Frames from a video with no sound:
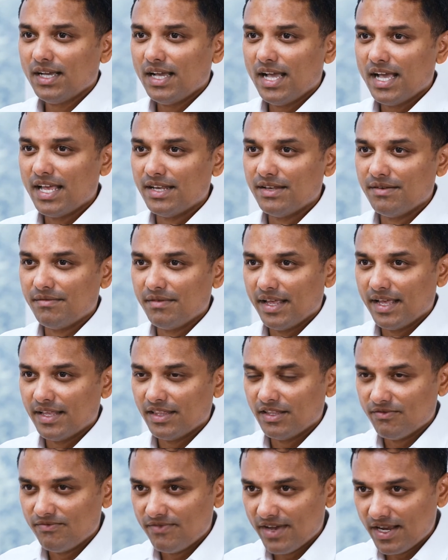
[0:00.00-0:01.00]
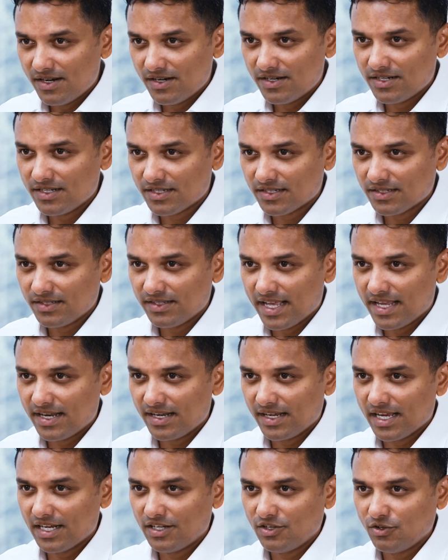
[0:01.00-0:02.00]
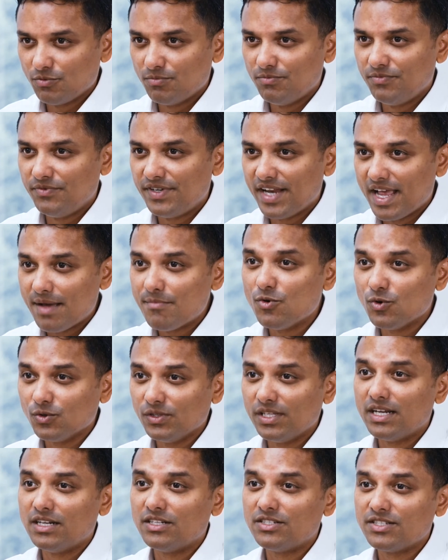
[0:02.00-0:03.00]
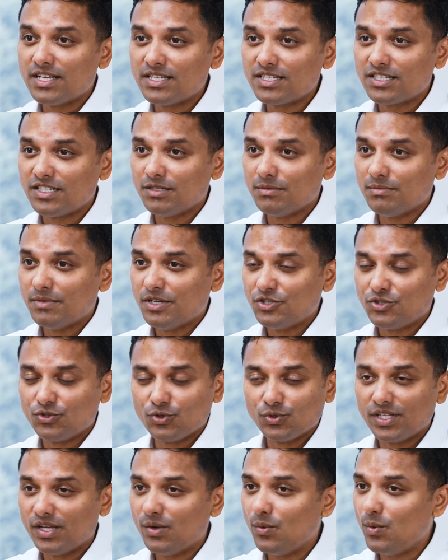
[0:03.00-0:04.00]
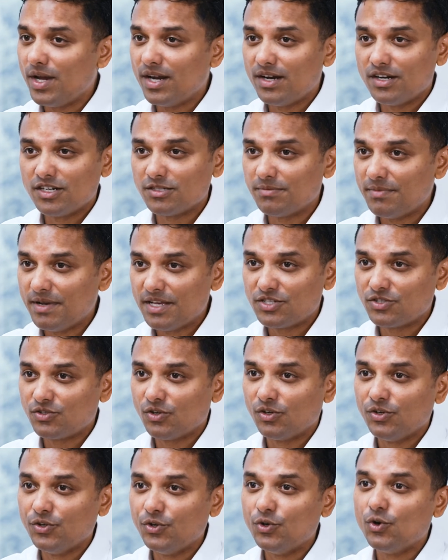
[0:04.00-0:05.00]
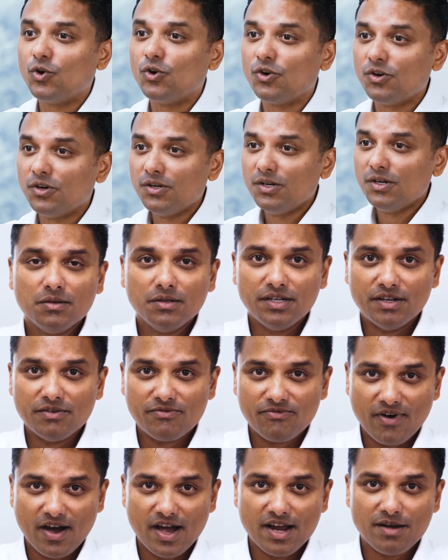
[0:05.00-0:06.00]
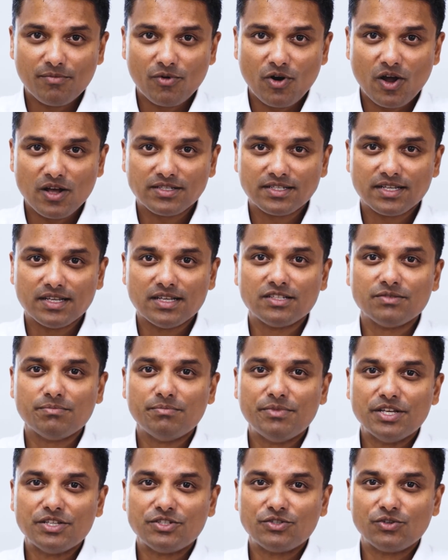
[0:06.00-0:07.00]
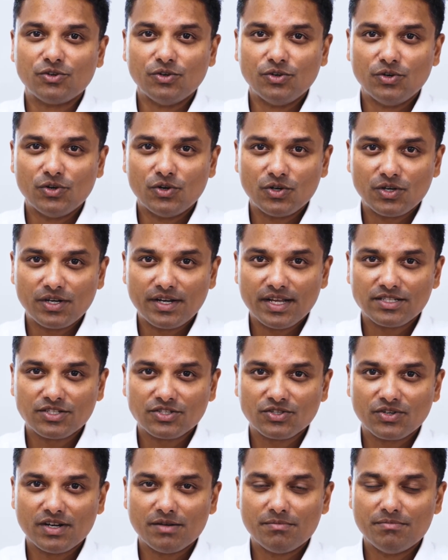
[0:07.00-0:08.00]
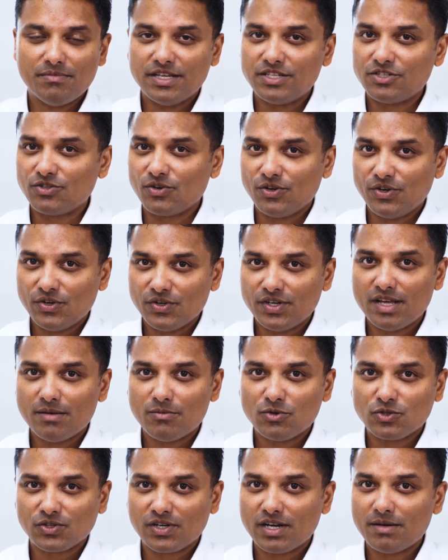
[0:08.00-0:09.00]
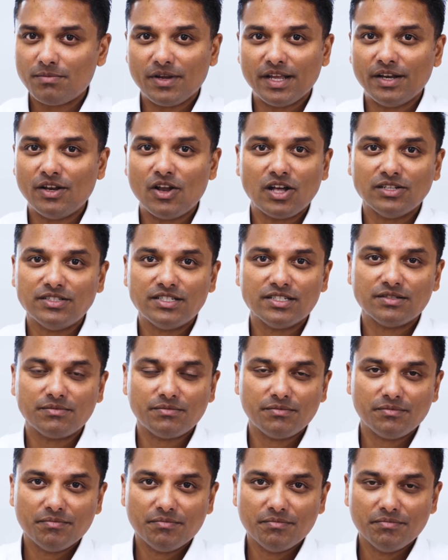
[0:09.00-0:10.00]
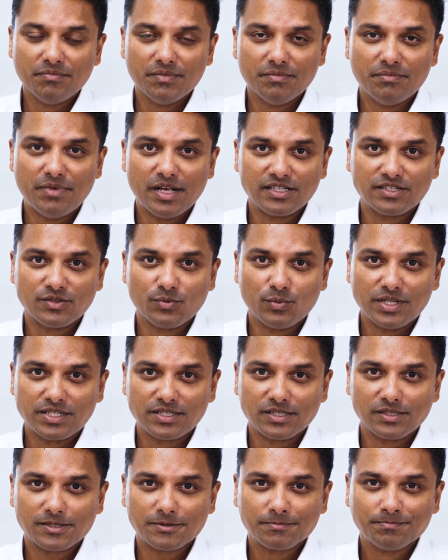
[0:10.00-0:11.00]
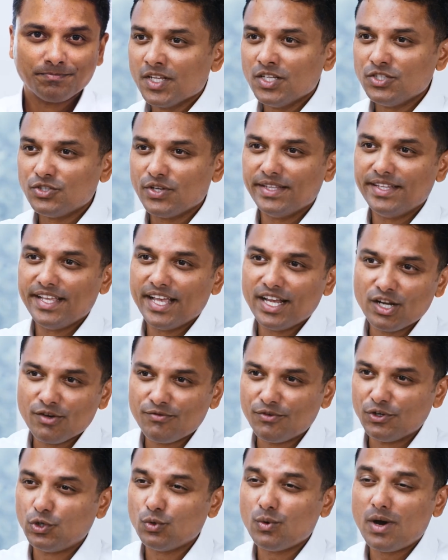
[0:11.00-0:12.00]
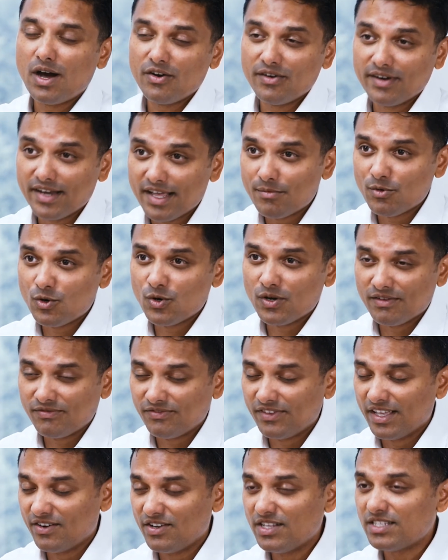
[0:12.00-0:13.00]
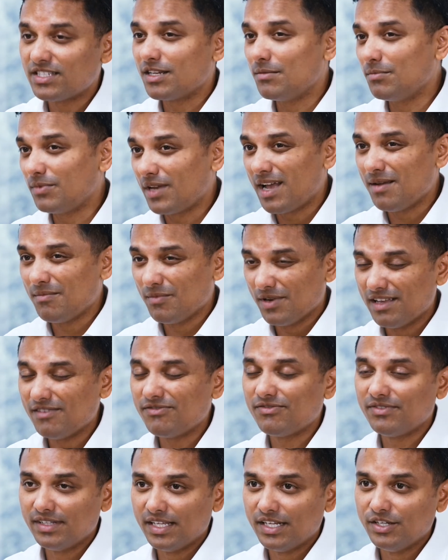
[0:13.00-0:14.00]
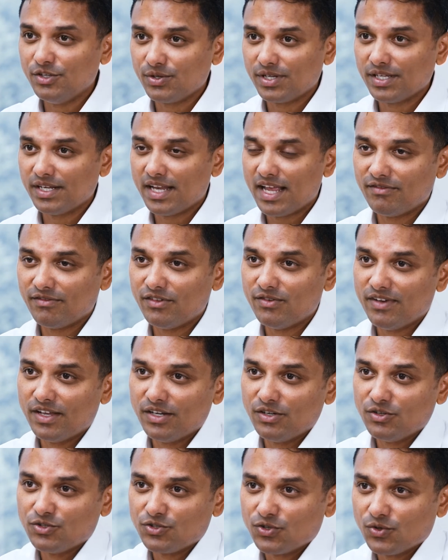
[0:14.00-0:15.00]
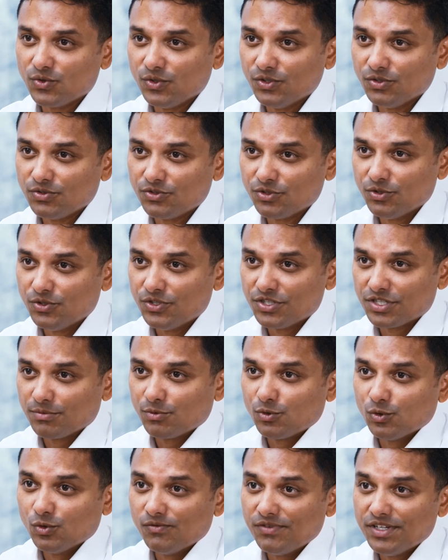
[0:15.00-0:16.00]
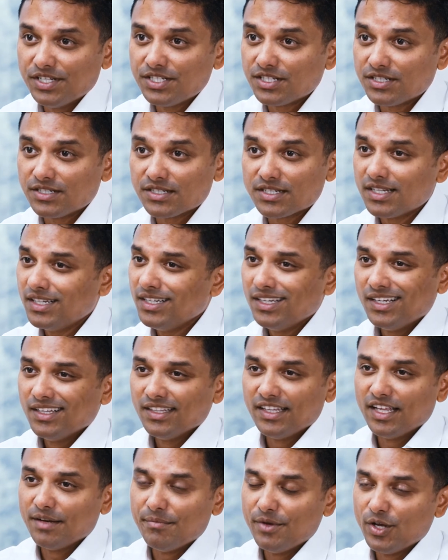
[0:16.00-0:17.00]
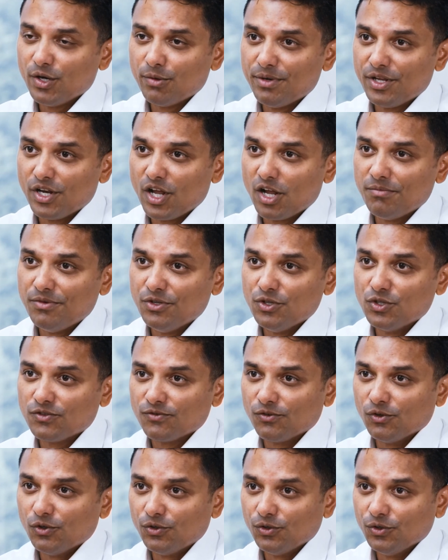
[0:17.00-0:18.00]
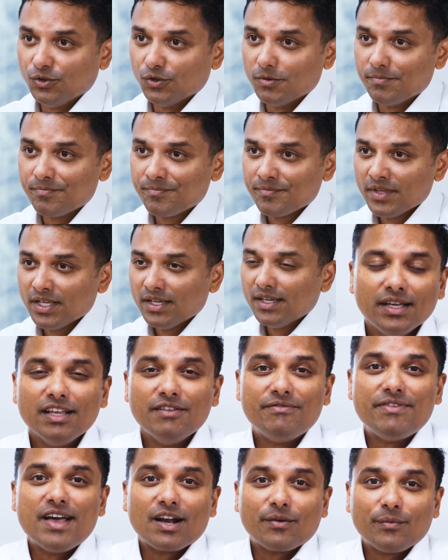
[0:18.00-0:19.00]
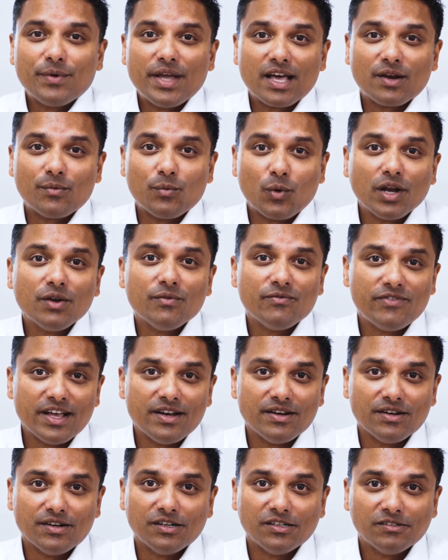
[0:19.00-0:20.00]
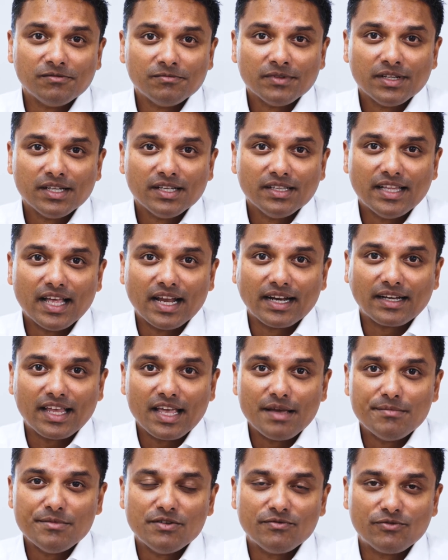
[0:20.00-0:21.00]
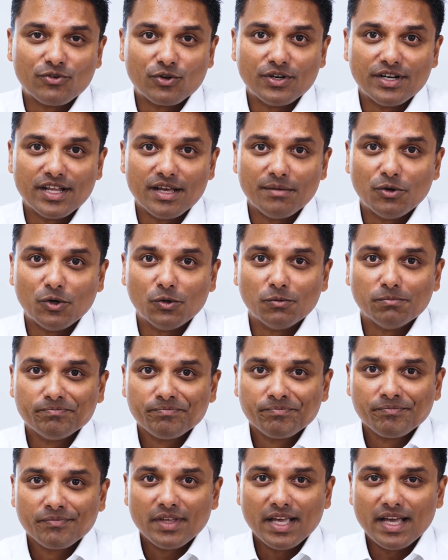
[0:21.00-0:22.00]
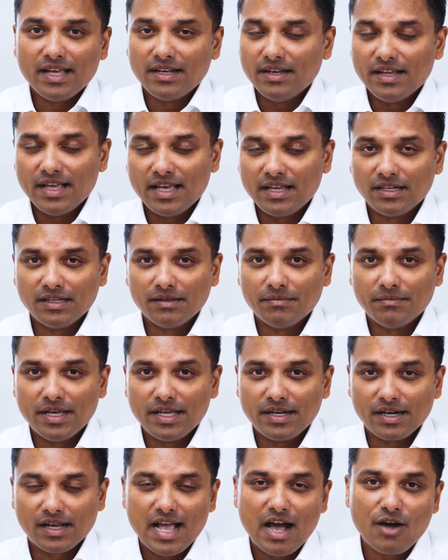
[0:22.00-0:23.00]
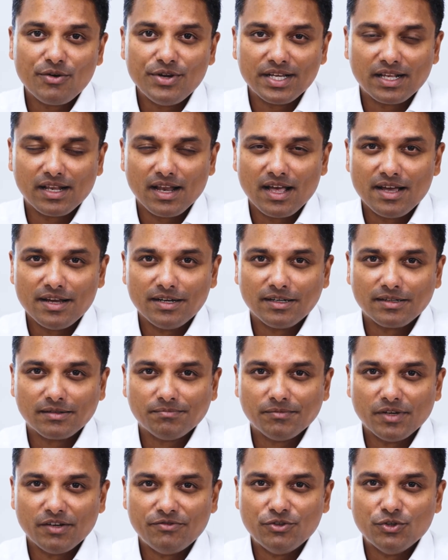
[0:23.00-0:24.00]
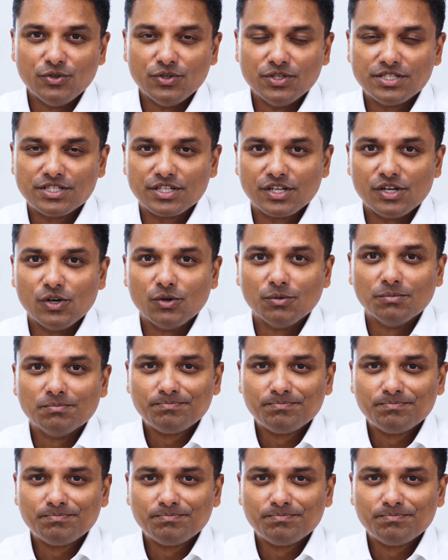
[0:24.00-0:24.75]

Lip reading: And the vendors then get to demo their system and show their wares based on your defined process, based on your test script, based on your demo script, and not just bells and whistles. So at the end of a 2-hour demo, if there is some time left, then you can the vendor show you some cool features that may or may not be useful to you. In fact, we had one vendor that came in for a demo at a county client a few years ago.